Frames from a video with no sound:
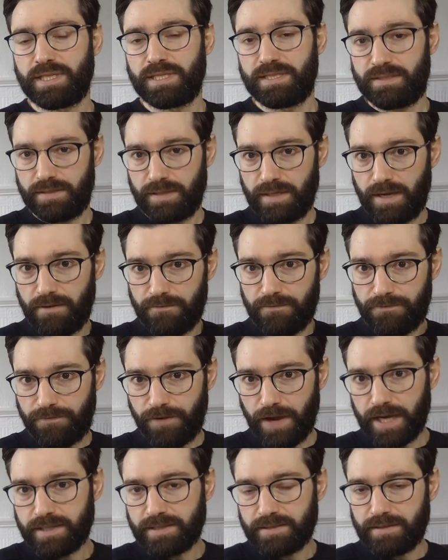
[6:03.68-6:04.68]
as
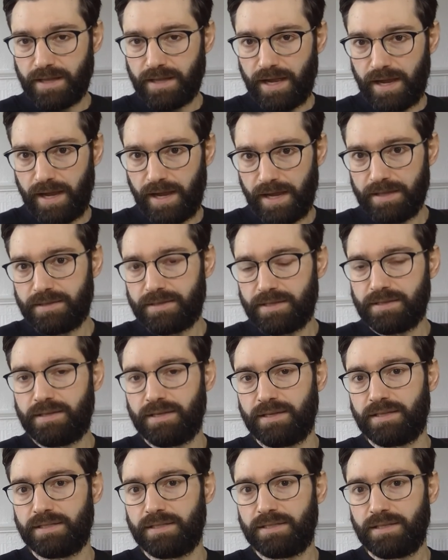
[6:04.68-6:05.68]
fixed
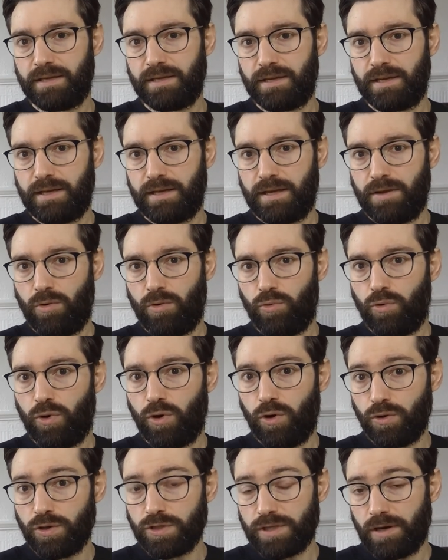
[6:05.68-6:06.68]
entities
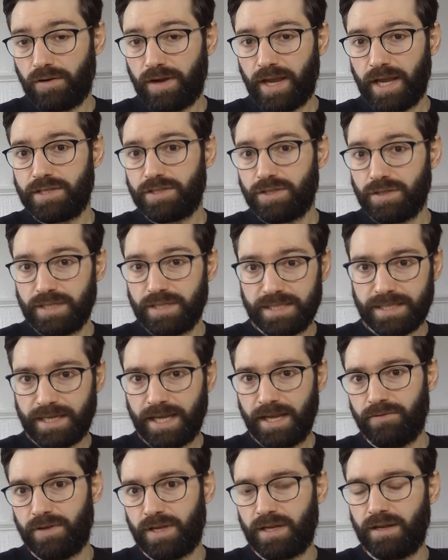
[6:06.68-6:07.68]
whose location is
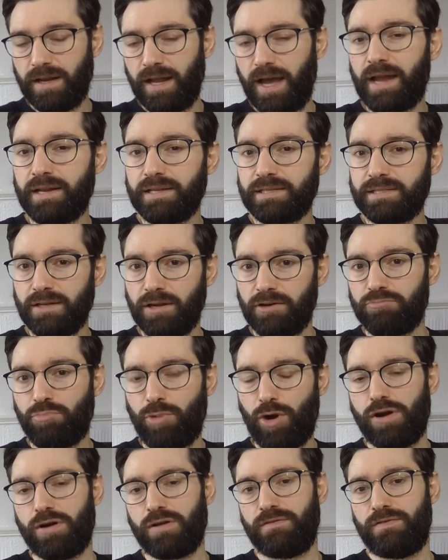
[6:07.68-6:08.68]
given and is not
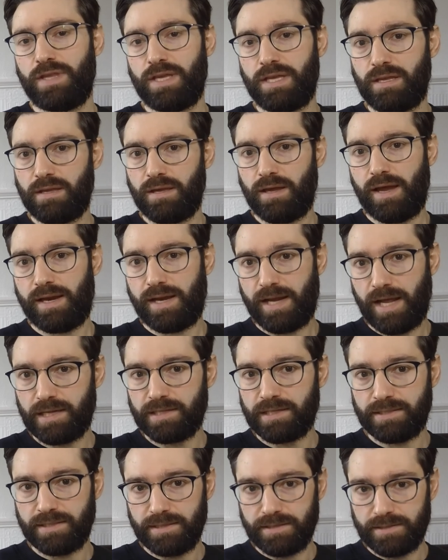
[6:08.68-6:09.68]
part of the
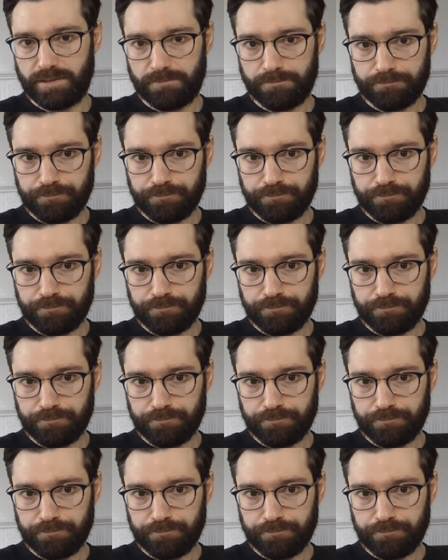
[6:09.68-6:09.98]
analysis.